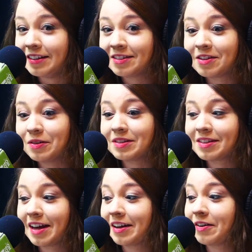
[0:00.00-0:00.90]
So it's
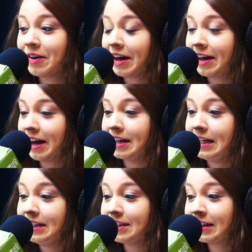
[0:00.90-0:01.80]
like, okay, I
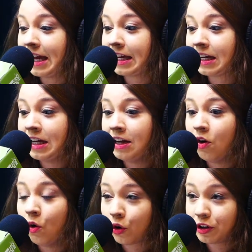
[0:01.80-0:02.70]
need to like
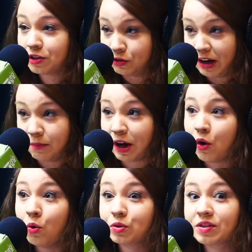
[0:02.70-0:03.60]
orchestrate my
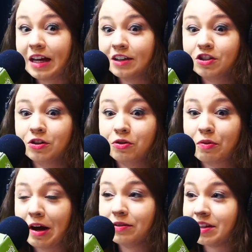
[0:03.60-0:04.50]
whole schedule
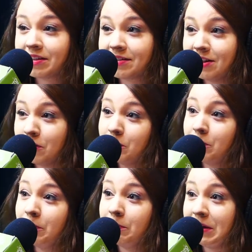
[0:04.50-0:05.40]
around this new
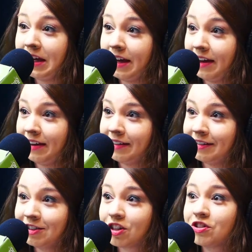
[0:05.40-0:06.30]
being
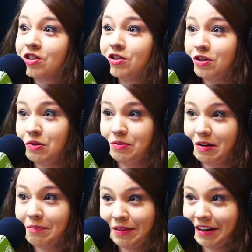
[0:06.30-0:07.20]
just to do something.